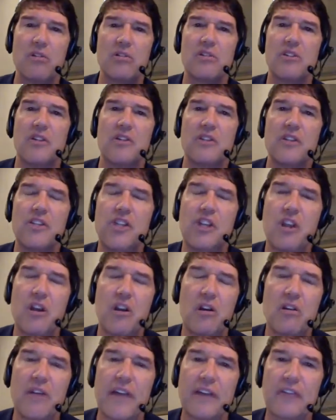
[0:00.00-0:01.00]
my
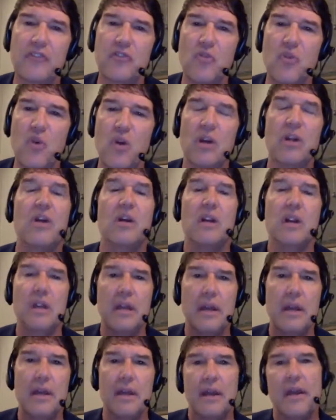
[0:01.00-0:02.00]
daughter's in the chair next
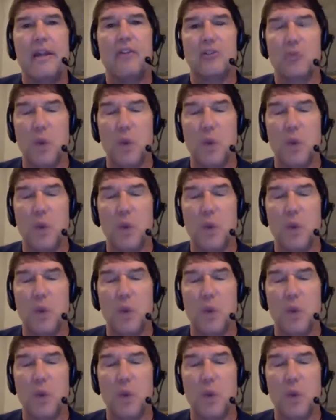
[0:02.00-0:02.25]
door.